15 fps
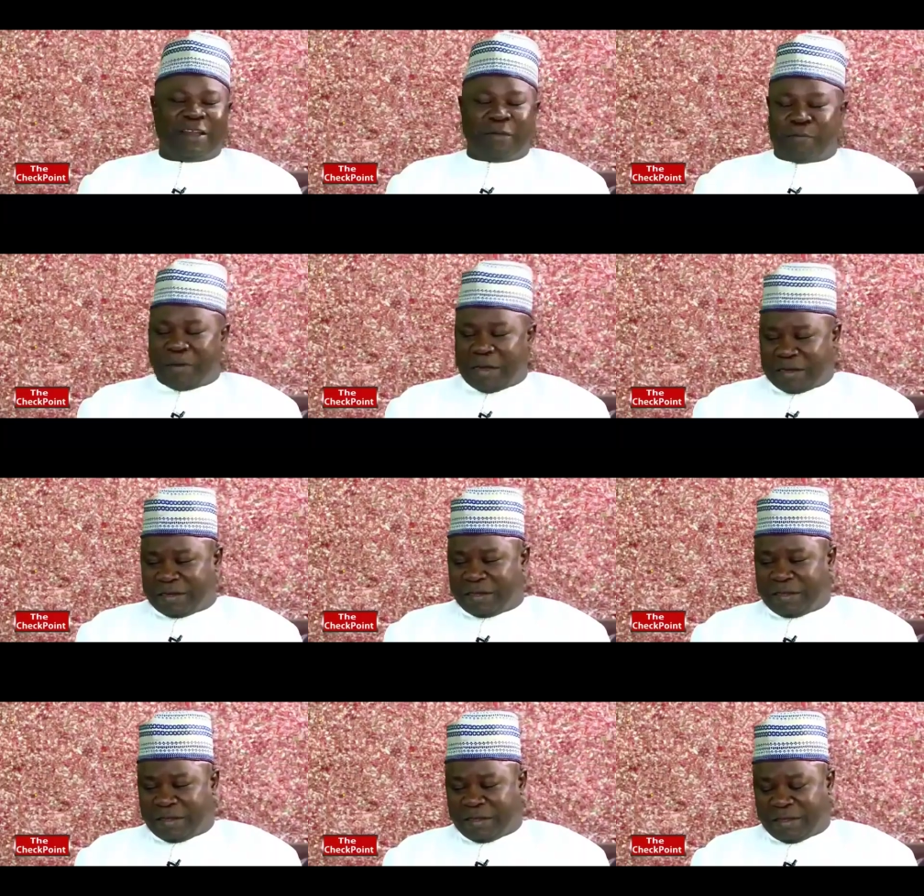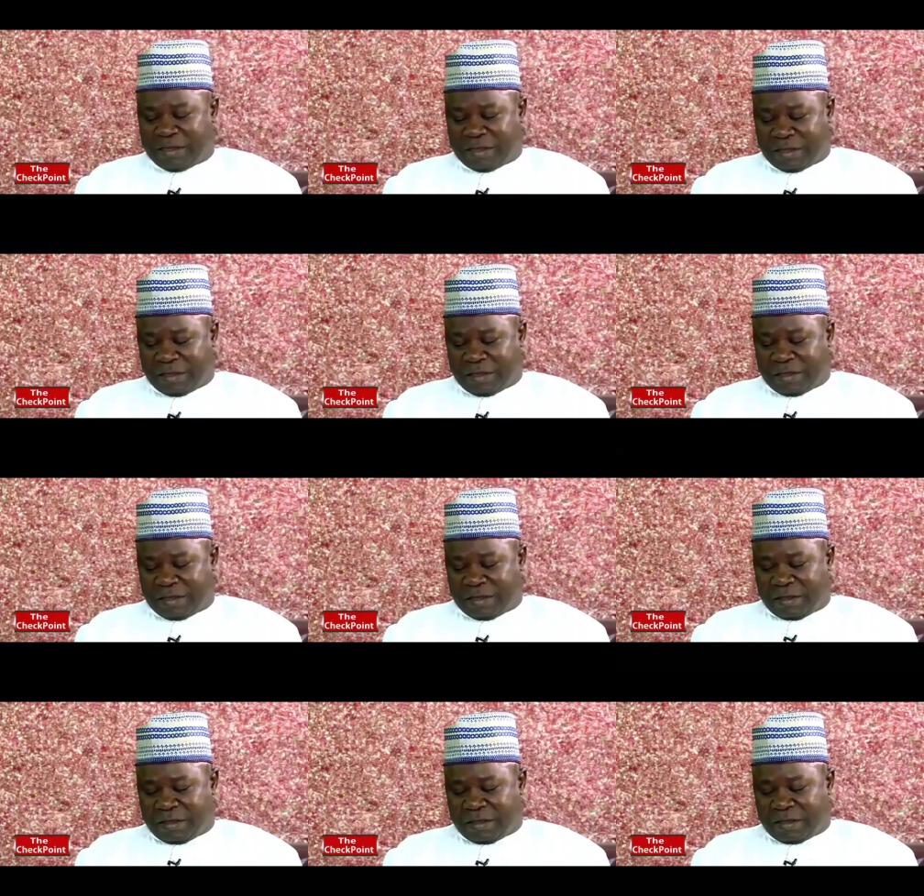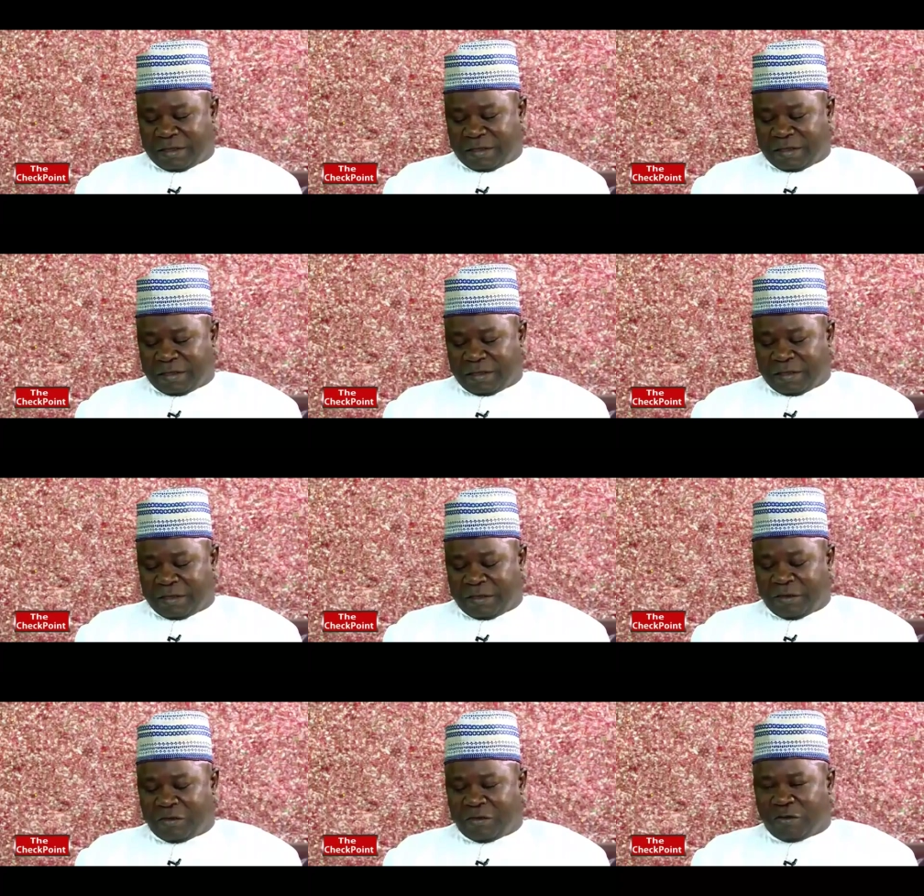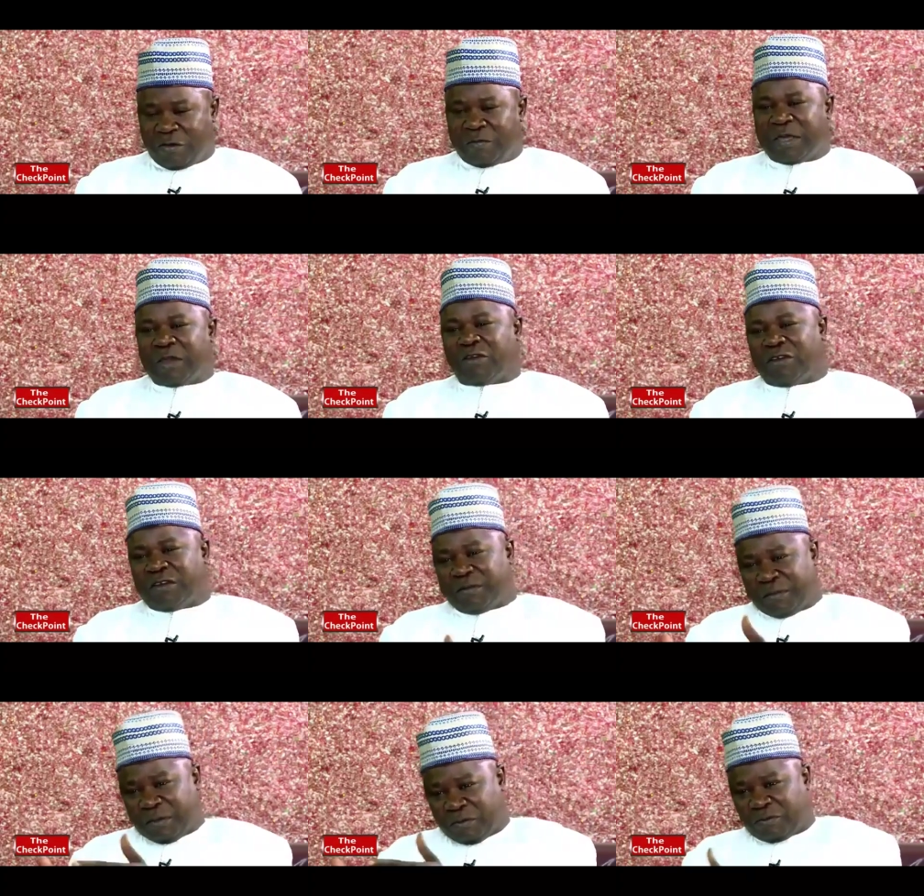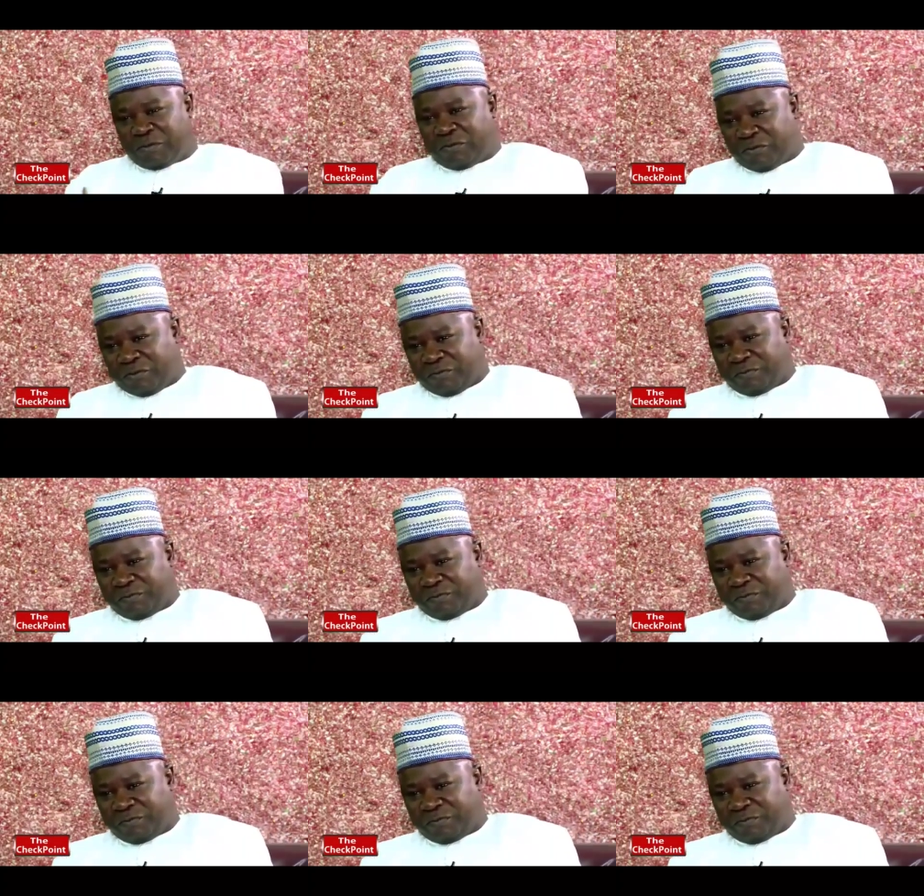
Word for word: I know I've, I'll not say I've done a